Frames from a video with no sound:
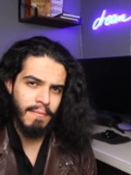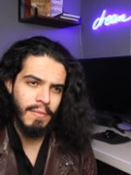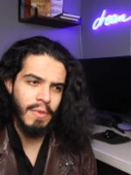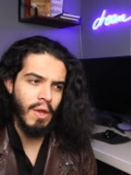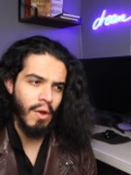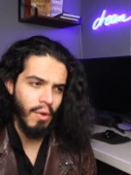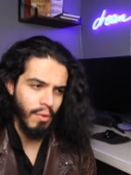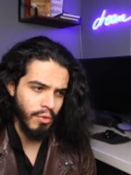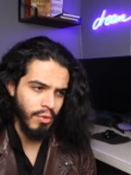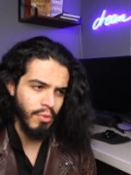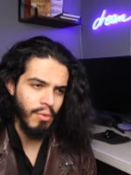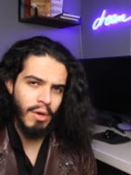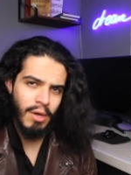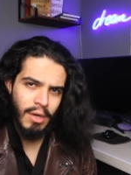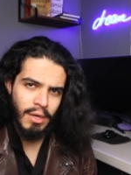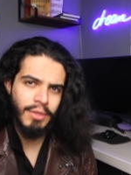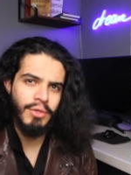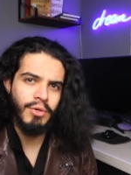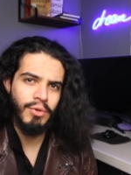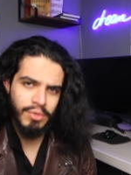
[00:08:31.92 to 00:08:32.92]
No, you
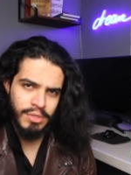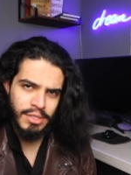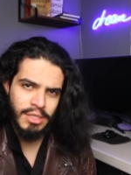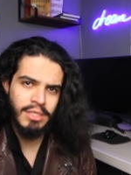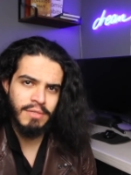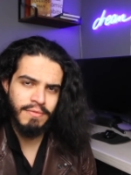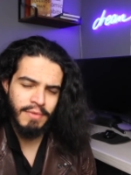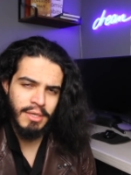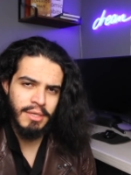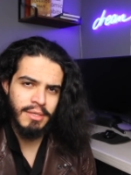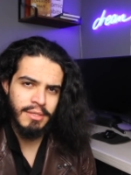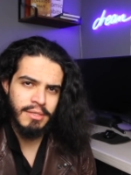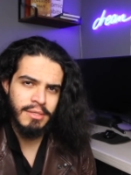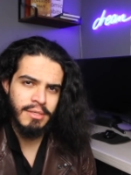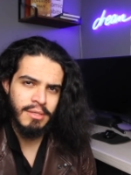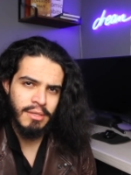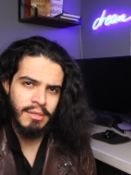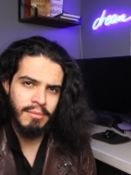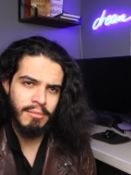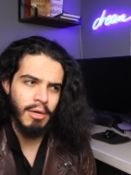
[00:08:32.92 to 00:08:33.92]
earn your six
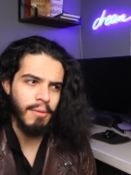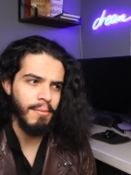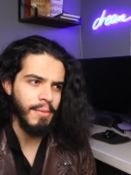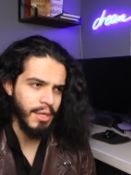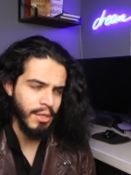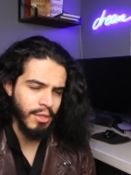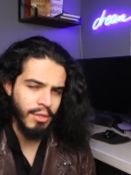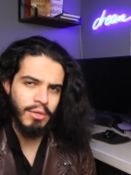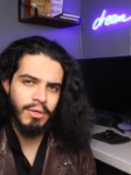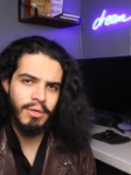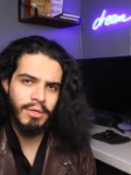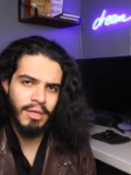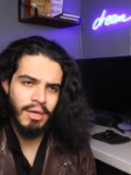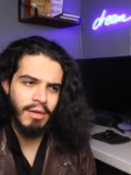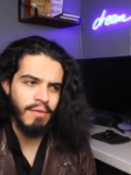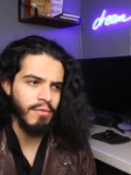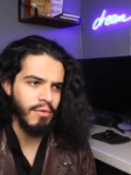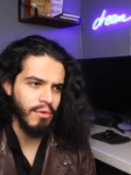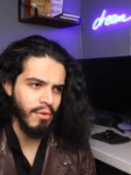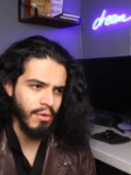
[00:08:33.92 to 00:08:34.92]
figures by being good.
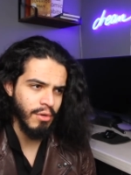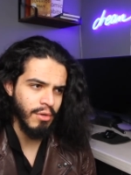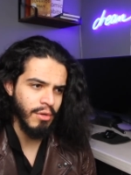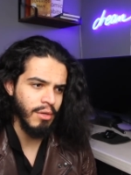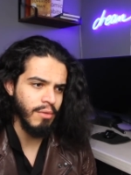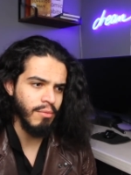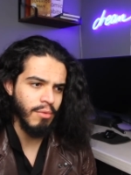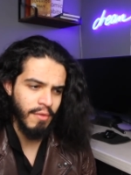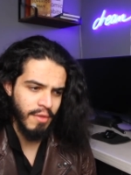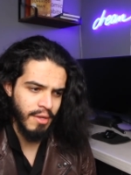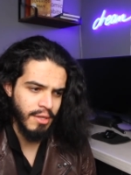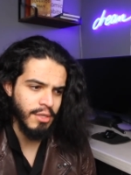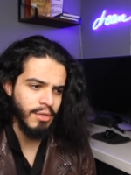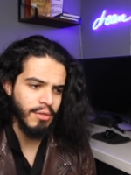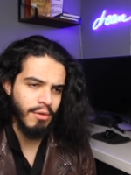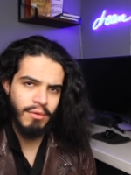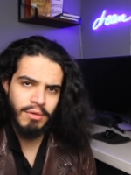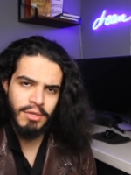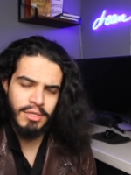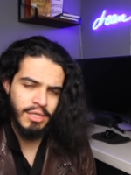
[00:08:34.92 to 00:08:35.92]
And if you're not good, well, then
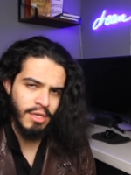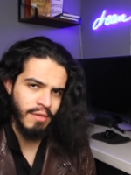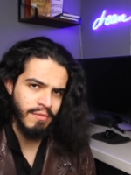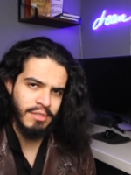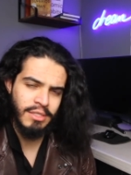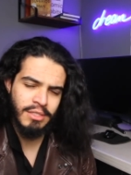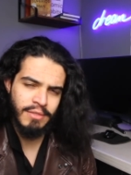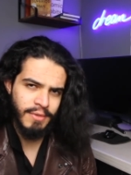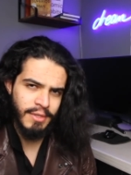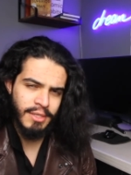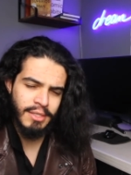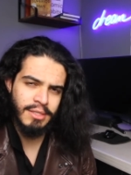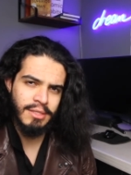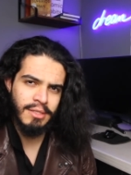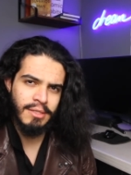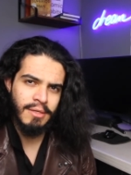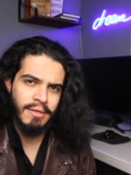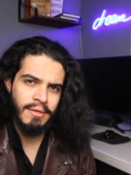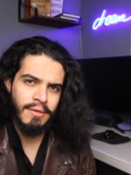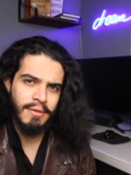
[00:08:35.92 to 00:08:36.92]
you don't deserve six
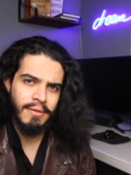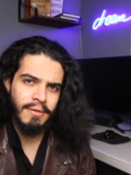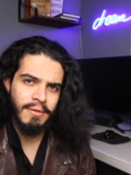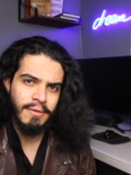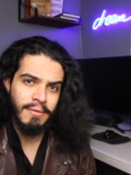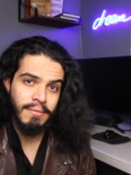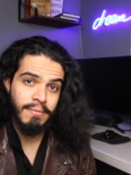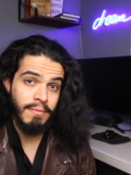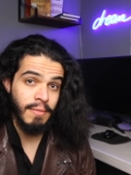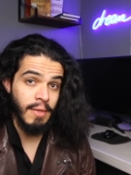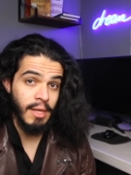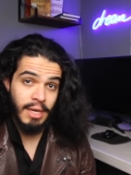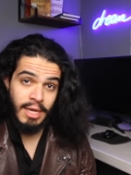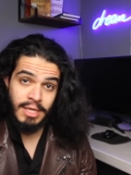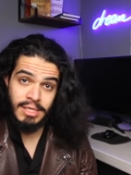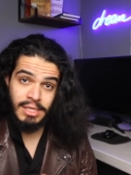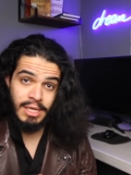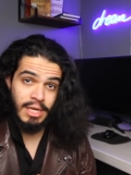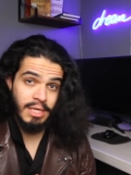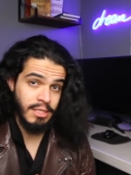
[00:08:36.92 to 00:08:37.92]
figures. And
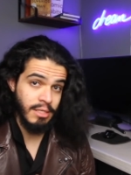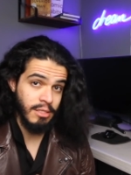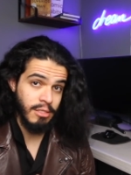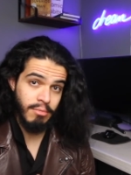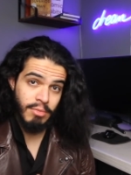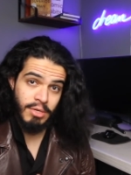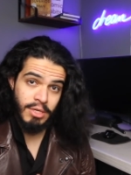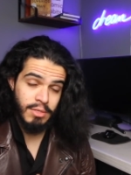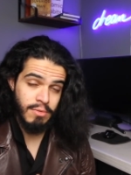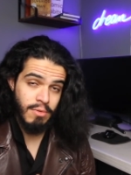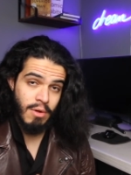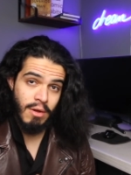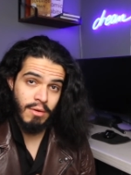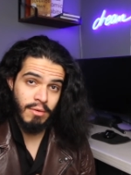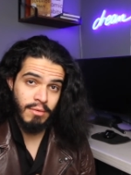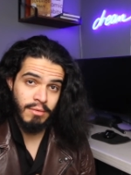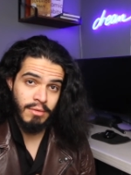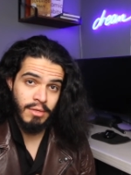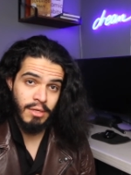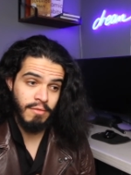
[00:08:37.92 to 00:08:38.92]
that's a lesson to me as
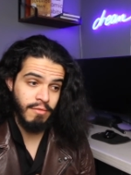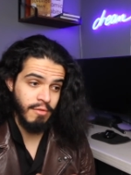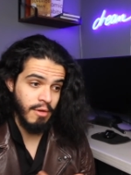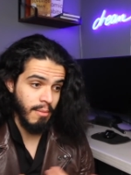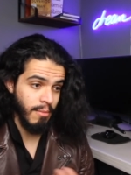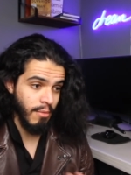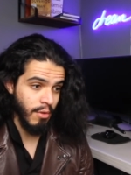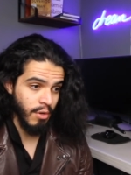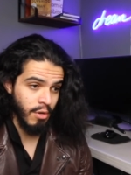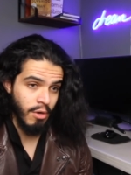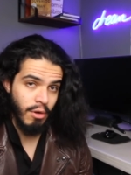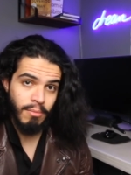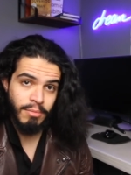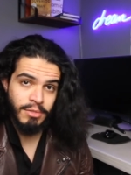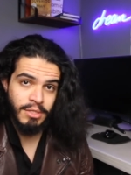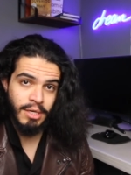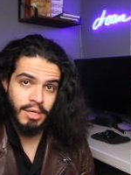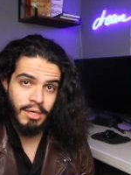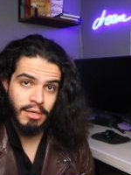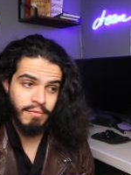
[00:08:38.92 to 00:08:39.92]
well. If I'm not
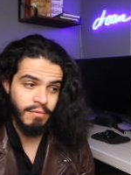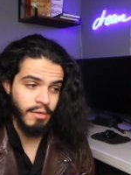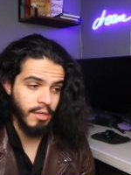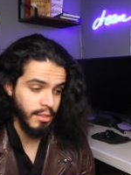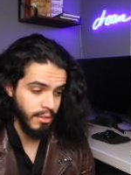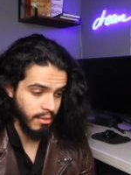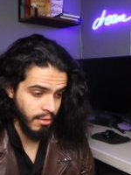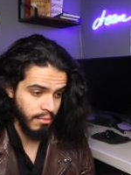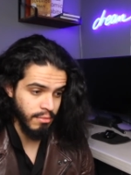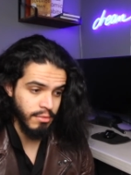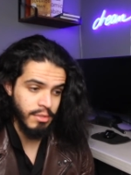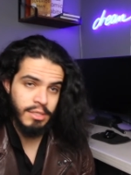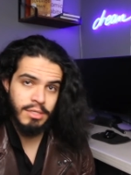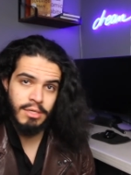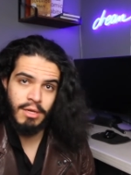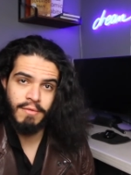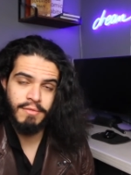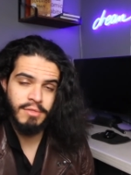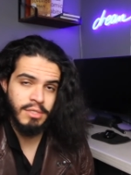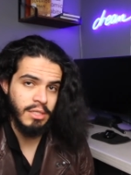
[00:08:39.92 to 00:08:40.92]
competent enough, I don't
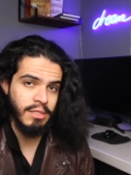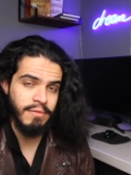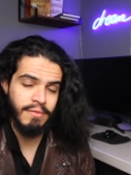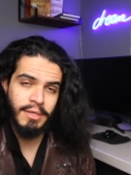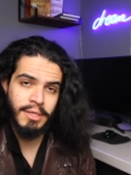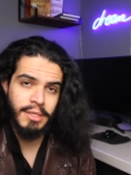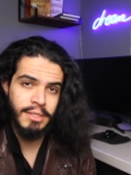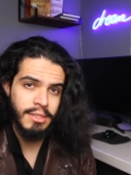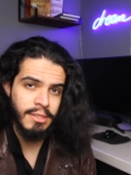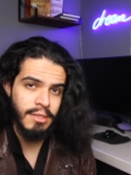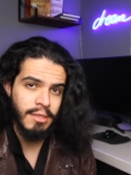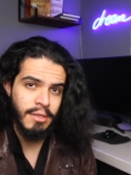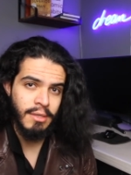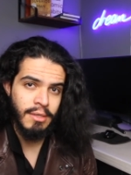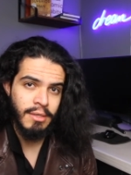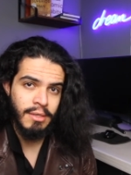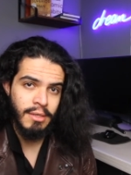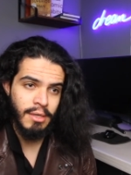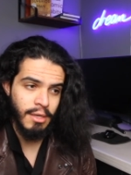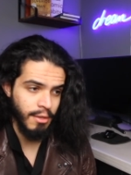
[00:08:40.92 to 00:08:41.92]
deserve six figures.
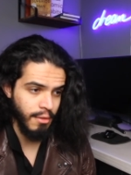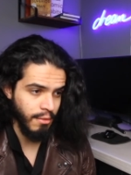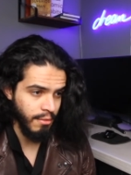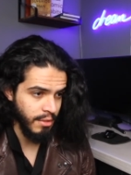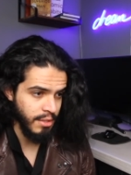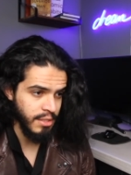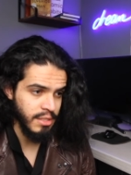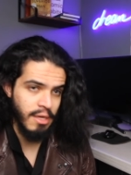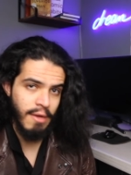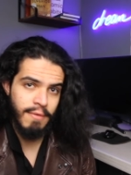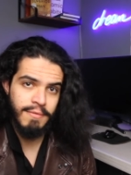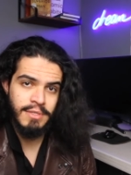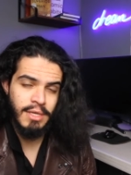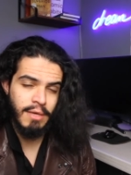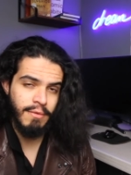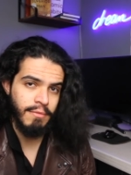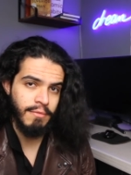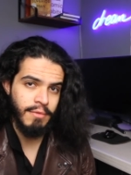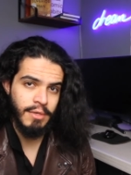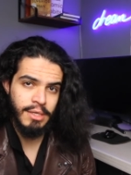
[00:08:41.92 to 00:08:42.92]
I don't deserve
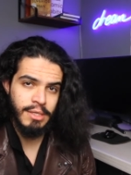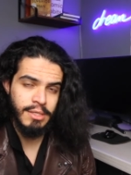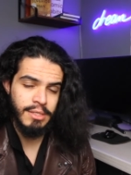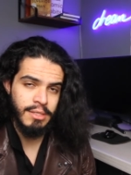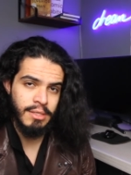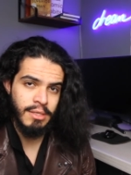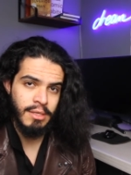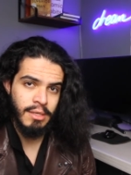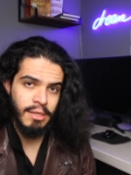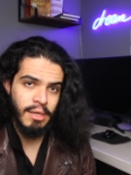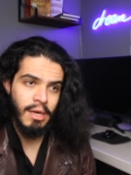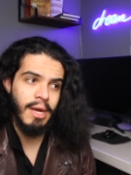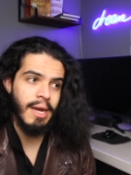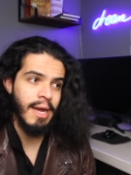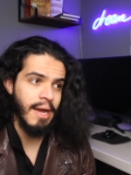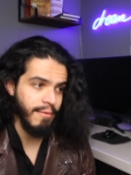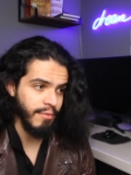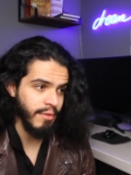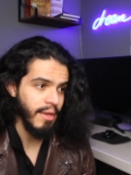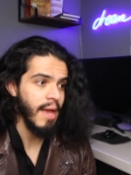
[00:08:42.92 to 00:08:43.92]
seven figures. I
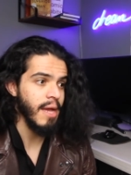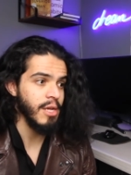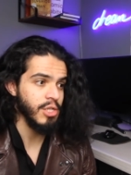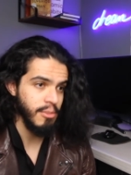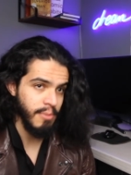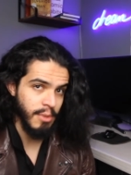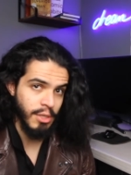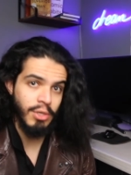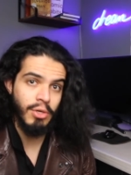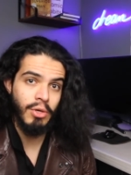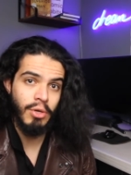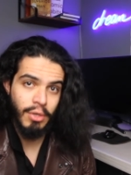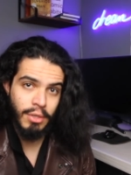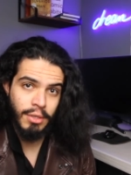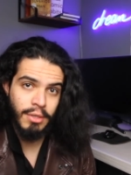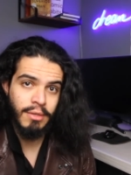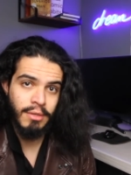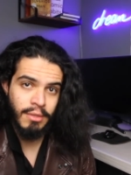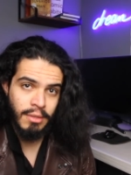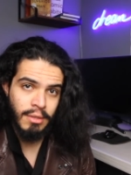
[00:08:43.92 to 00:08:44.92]
have to actually be
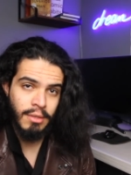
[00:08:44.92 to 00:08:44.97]
good.